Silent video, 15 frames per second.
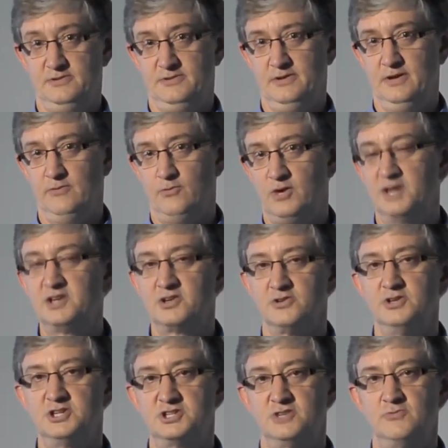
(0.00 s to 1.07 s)
One
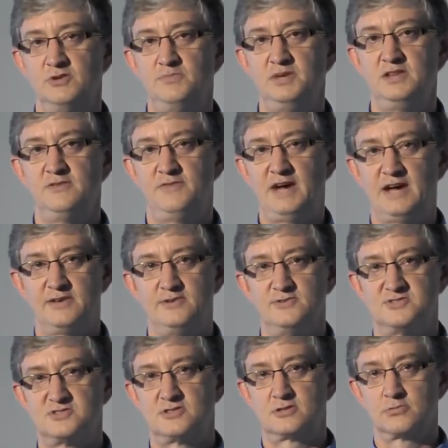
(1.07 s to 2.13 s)
collision would be the
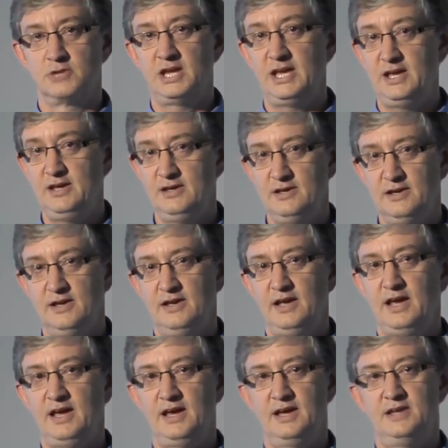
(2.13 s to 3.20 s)
values 3
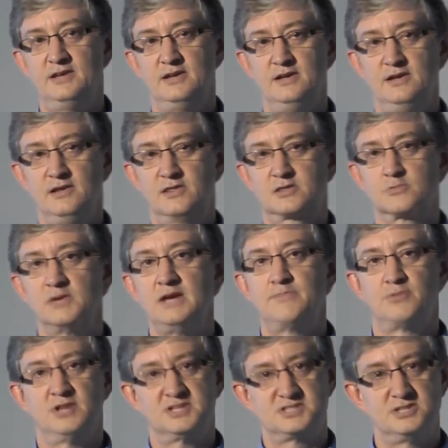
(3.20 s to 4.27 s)
and 3
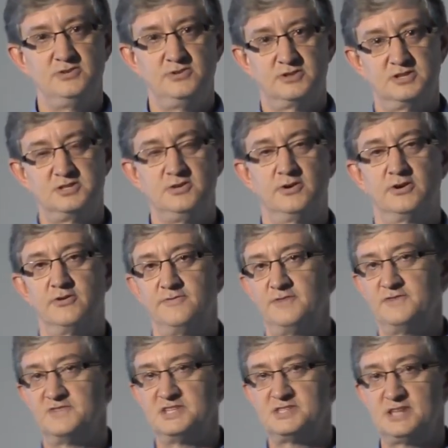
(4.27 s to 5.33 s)
plus 2 to the
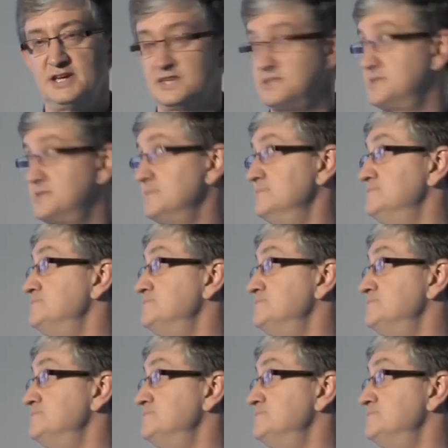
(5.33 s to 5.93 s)
256.